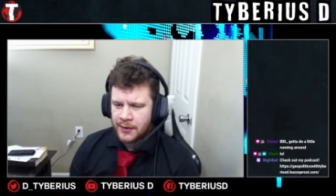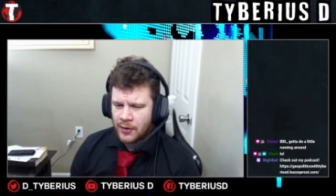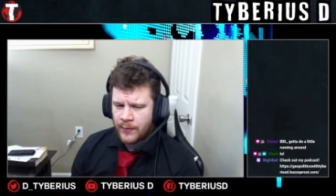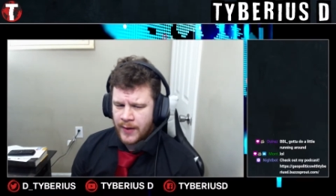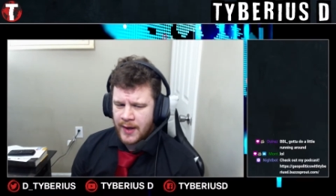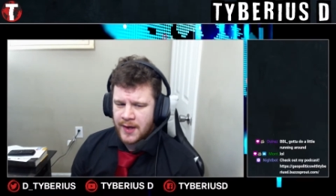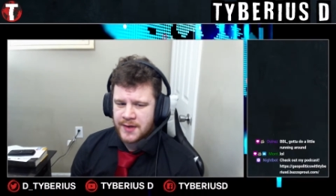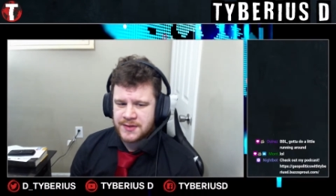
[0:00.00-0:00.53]
go
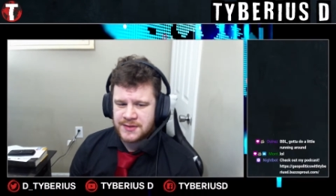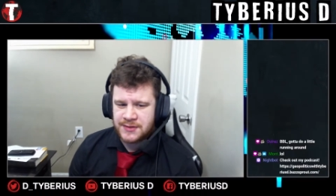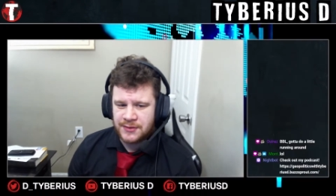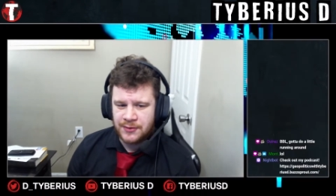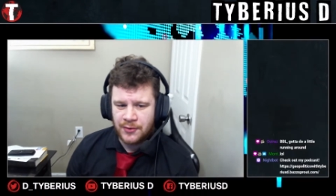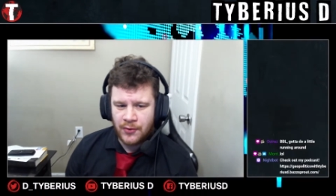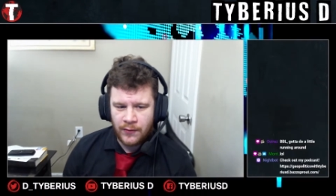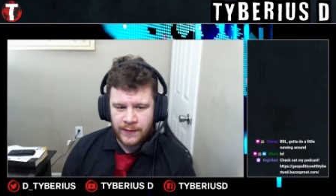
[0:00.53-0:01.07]
back
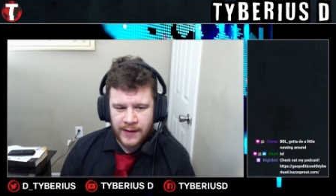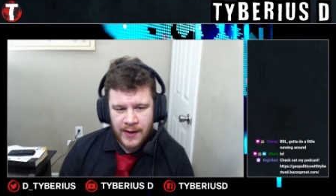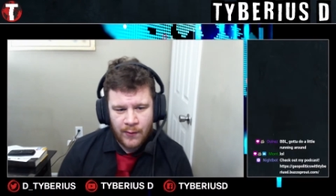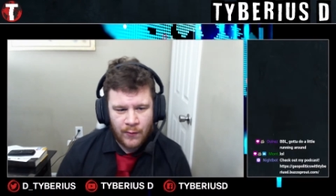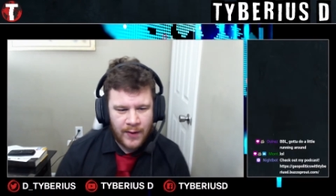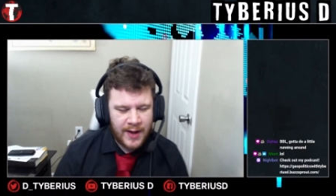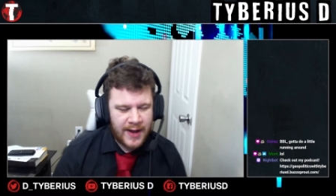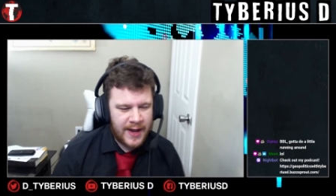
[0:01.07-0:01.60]
to the
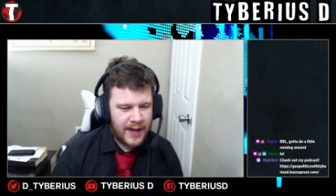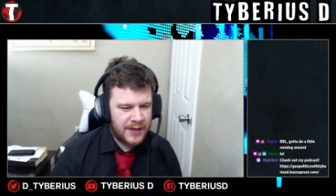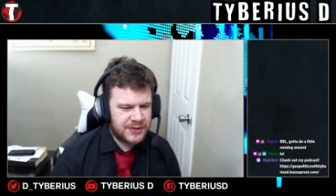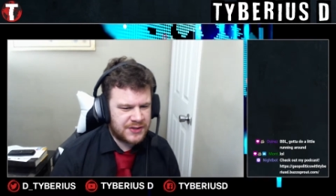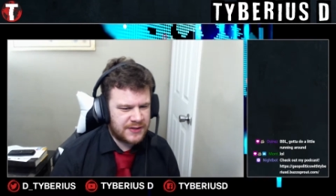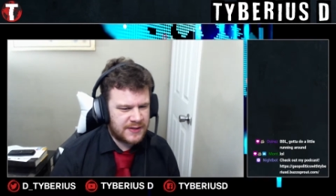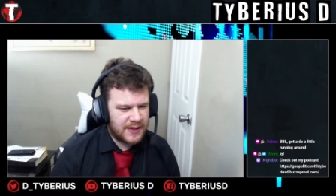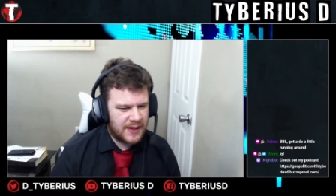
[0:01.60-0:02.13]
way
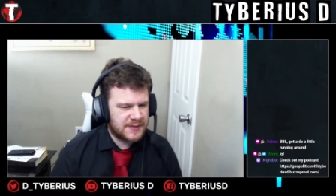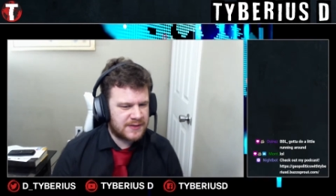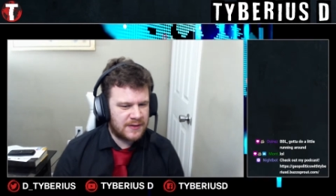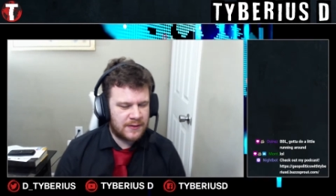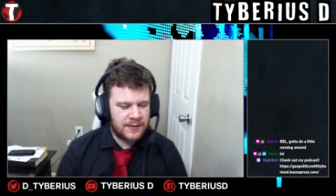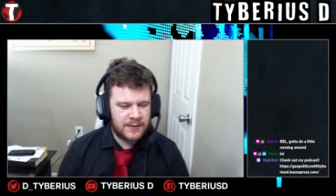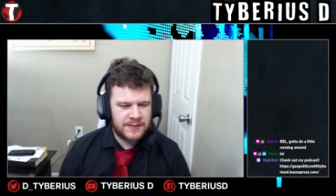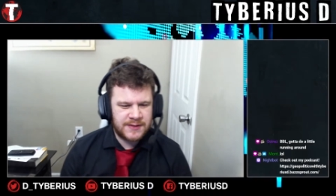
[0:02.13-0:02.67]
ancient days in
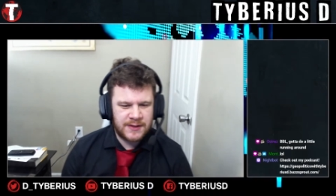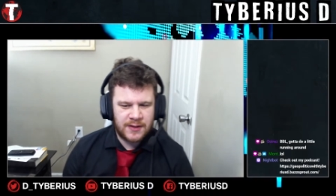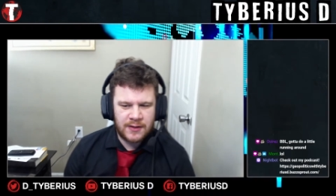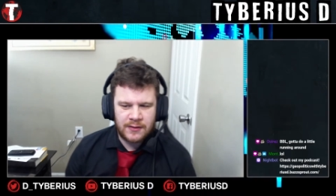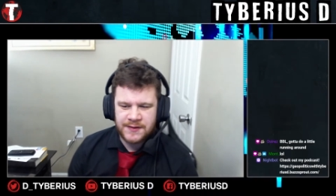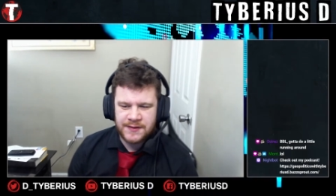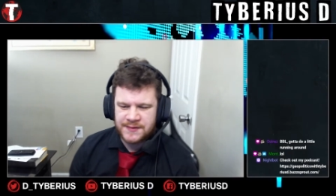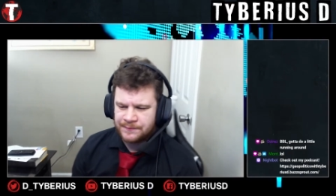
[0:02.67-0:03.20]
the
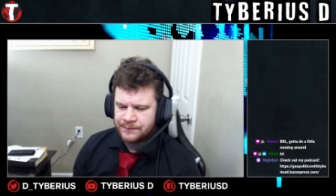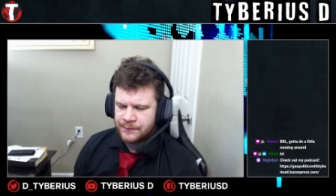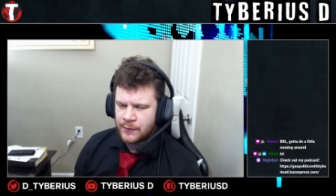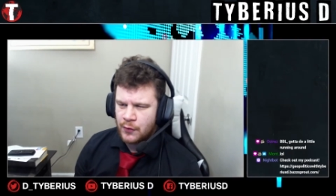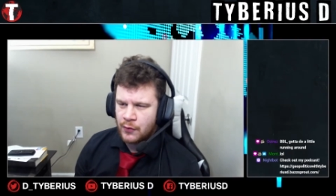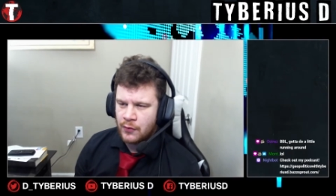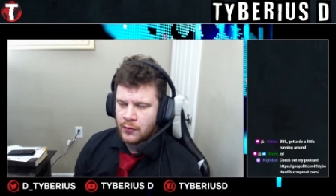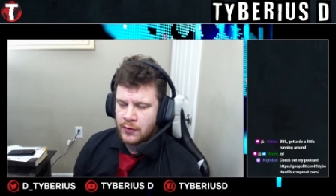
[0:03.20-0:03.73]
1300s,
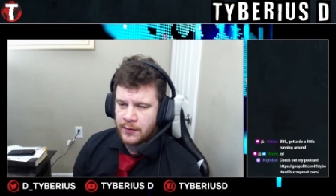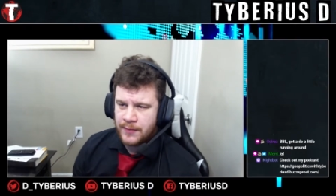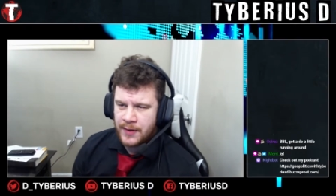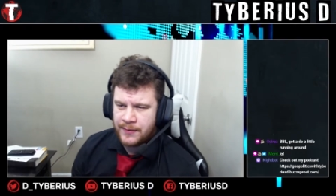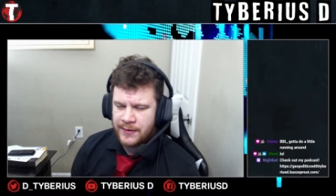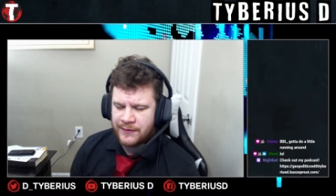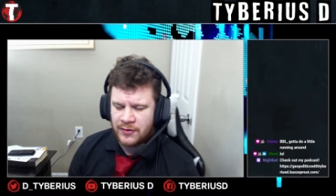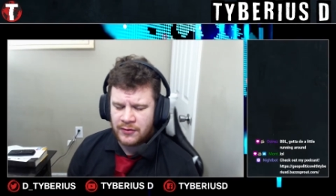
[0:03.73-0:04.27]
or
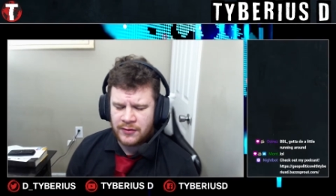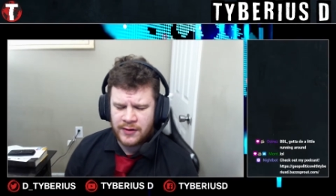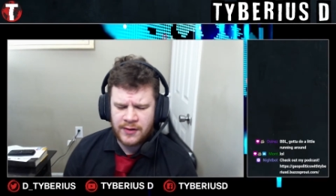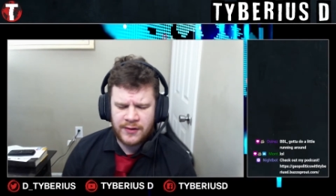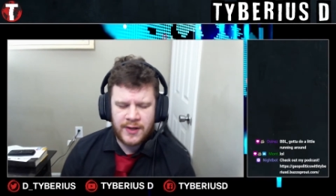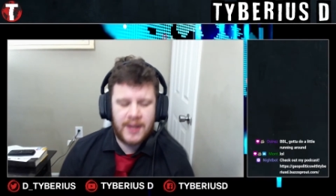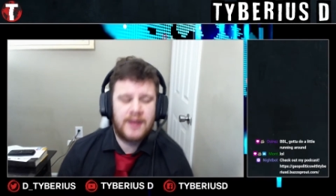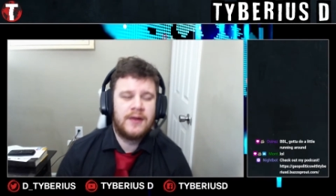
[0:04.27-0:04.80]
maybe even earlier than that.